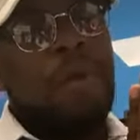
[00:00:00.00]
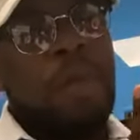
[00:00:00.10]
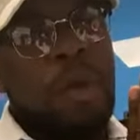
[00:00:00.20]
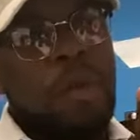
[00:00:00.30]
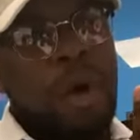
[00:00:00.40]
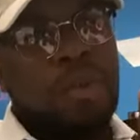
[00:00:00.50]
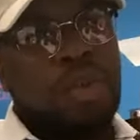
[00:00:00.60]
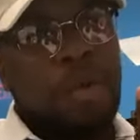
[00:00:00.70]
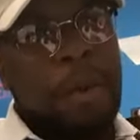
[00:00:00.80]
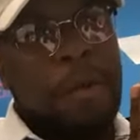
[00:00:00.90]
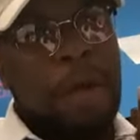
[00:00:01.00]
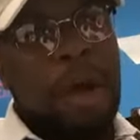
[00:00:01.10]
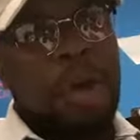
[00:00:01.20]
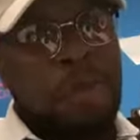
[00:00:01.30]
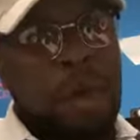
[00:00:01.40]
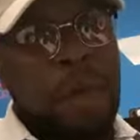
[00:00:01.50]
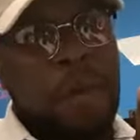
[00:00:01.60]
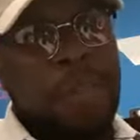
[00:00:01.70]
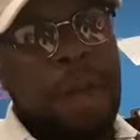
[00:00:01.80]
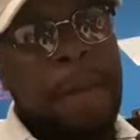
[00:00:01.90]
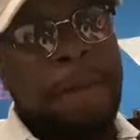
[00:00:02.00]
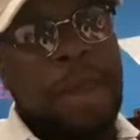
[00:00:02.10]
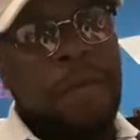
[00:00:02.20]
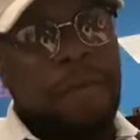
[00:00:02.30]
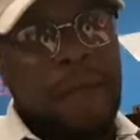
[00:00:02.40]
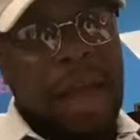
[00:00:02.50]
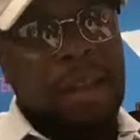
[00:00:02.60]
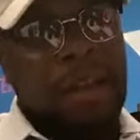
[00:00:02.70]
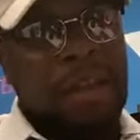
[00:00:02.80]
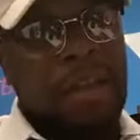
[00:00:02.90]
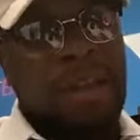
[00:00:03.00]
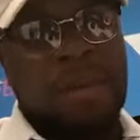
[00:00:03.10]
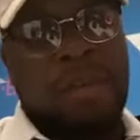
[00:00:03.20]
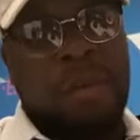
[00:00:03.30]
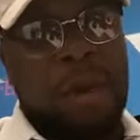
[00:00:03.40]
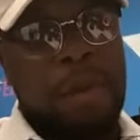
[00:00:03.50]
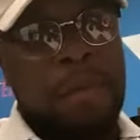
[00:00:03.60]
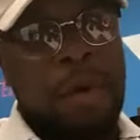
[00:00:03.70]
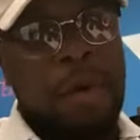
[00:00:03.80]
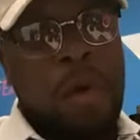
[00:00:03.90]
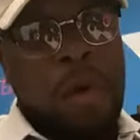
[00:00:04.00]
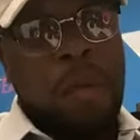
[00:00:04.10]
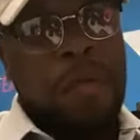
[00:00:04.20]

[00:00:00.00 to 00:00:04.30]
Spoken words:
but we want you to agree without being violently disagreeable,